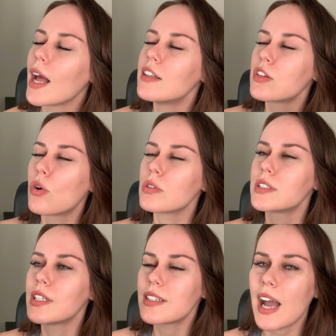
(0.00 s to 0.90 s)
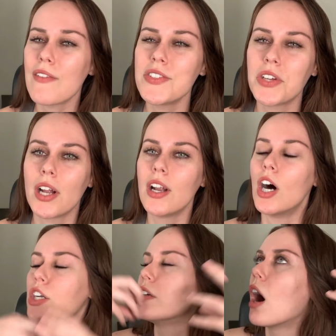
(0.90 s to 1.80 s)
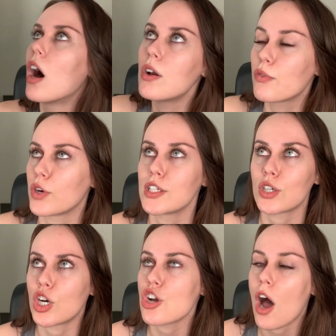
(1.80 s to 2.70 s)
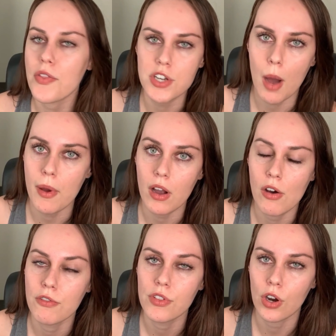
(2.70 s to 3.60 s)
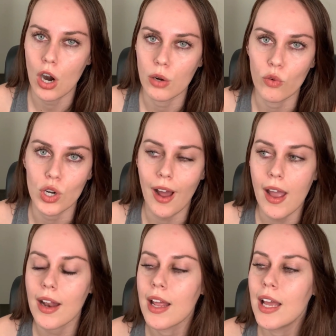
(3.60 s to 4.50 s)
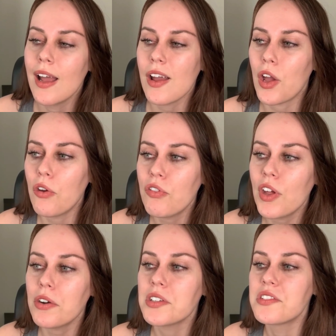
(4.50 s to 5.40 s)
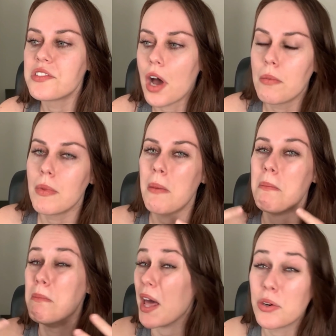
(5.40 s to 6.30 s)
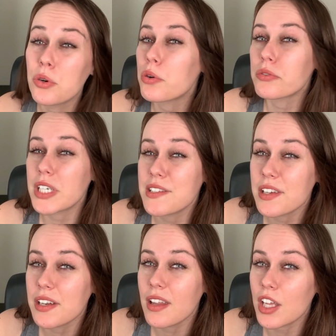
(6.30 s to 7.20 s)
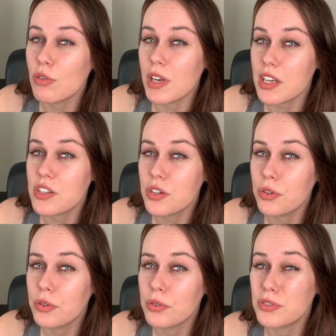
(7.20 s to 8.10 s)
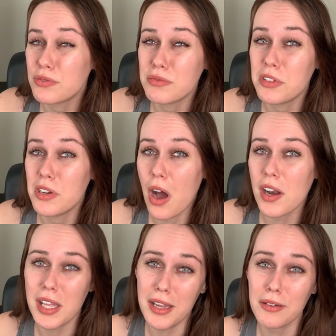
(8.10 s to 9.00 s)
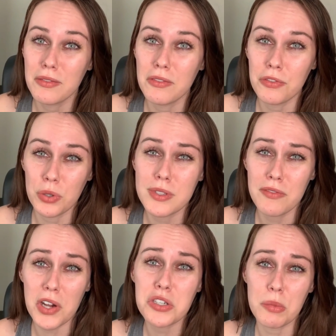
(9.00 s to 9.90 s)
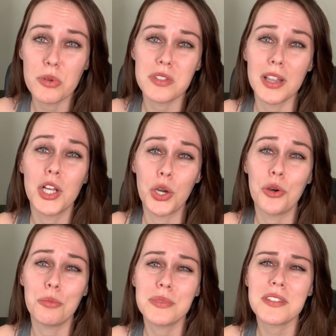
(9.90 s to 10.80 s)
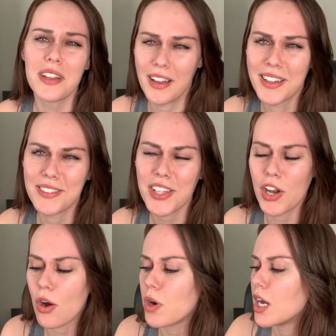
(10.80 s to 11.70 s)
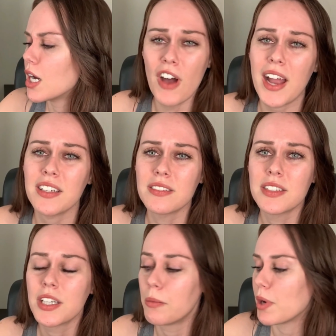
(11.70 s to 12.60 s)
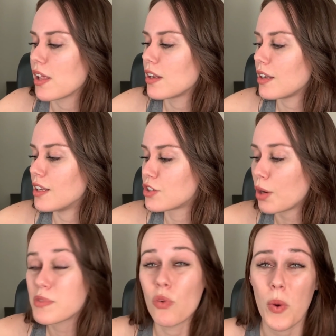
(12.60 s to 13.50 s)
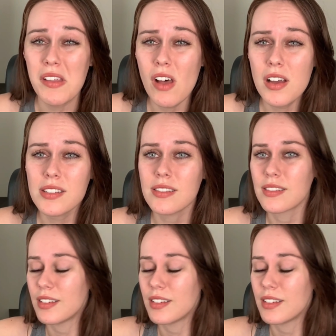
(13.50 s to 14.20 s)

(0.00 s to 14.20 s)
And so since I haven't done a ton of research on the topic of the carnivore diet, if there's some medical reason that you need to not eat fruits and vegetables and legumes, you know, fine. But in terms of weight loss,